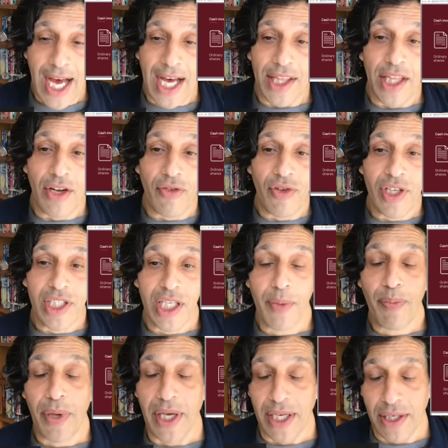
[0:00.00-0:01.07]
and the
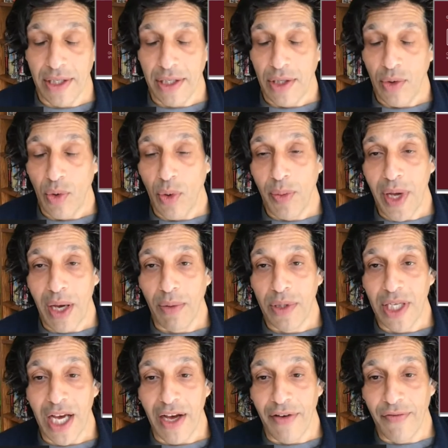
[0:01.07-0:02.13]
recipient will be
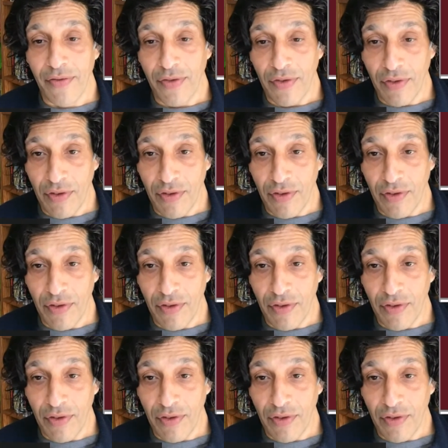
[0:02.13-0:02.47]
able to have